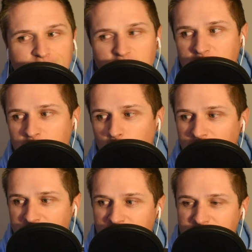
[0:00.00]
in
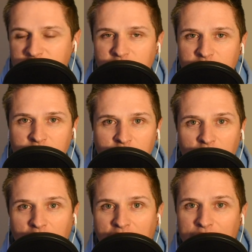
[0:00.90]
week 15.
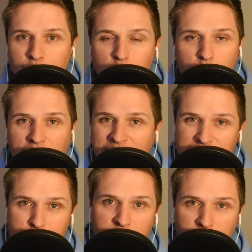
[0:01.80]
I don't know. I
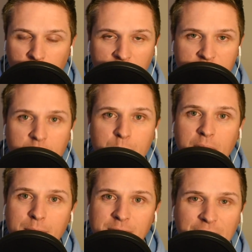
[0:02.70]
can't speak for Landon, but
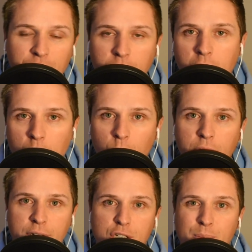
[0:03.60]
I'm definitely not
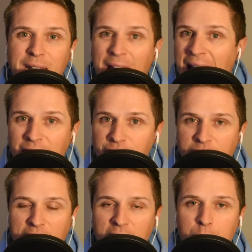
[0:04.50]
willing to spend any
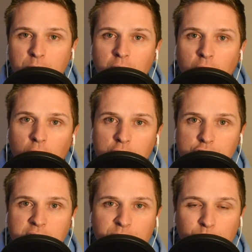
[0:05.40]
fab on
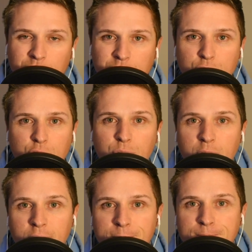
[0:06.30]
Jeff Wilson Jr.